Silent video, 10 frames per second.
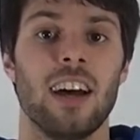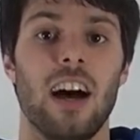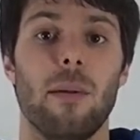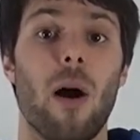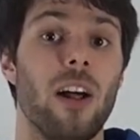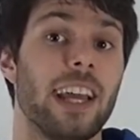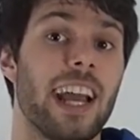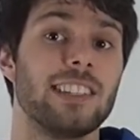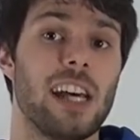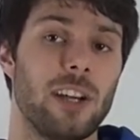All I
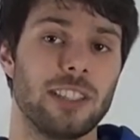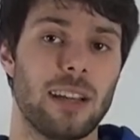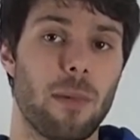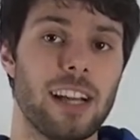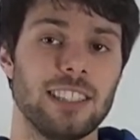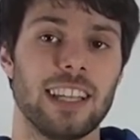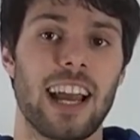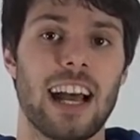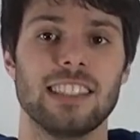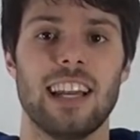can tell you is that my stick
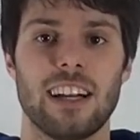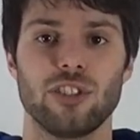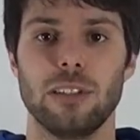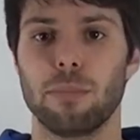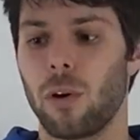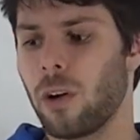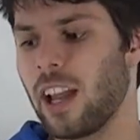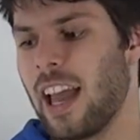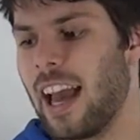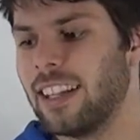hasn't actually
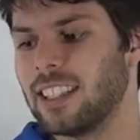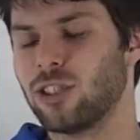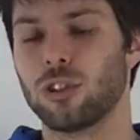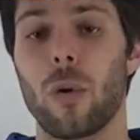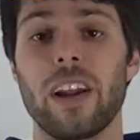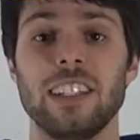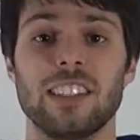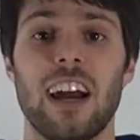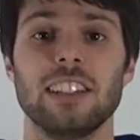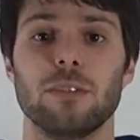broke, and it doesn't show any
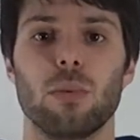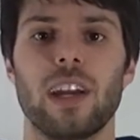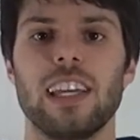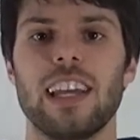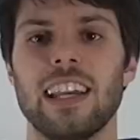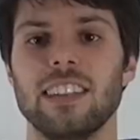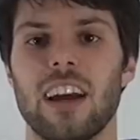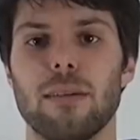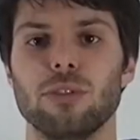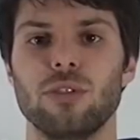signs of breaking
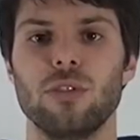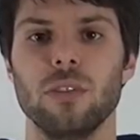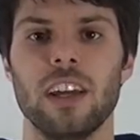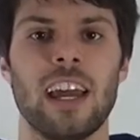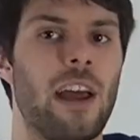anytime soon.